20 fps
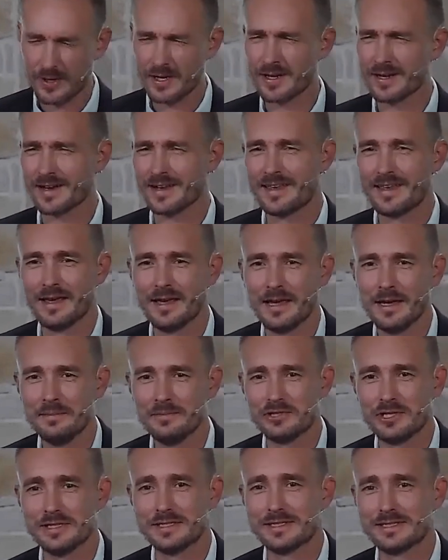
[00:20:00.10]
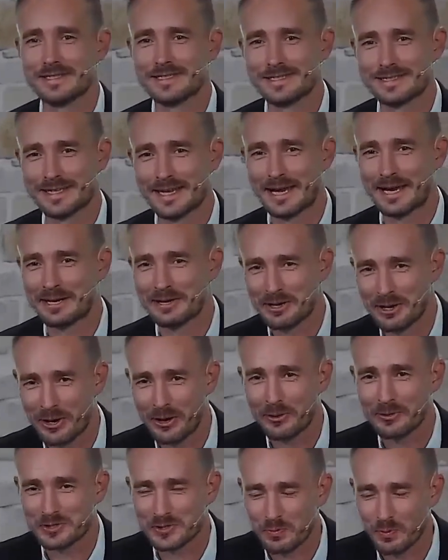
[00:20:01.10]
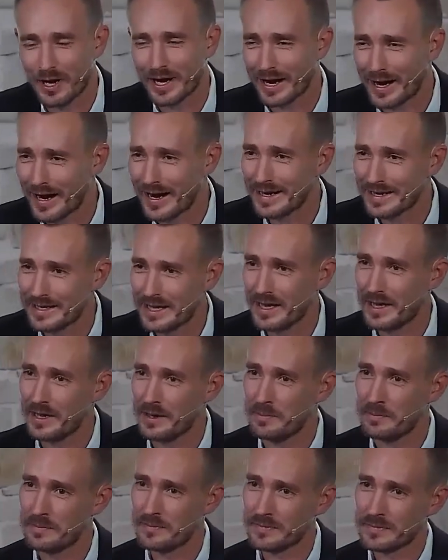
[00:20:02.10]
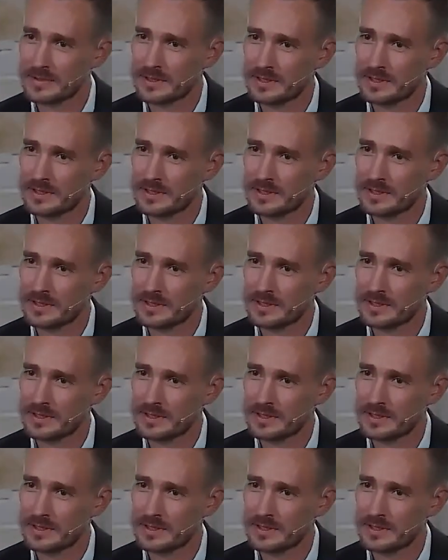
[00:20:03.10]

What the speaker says: why I came, Jesus is saying, no, it's why I came.